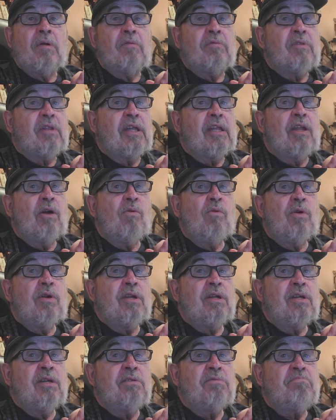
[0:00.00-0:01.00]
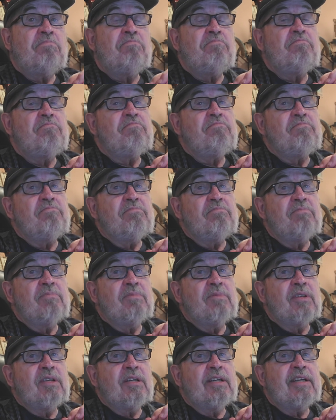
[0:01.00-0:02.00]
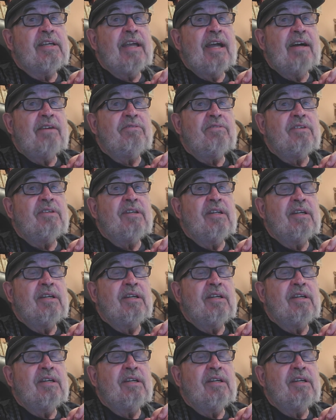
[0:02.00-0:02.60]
They don't want to count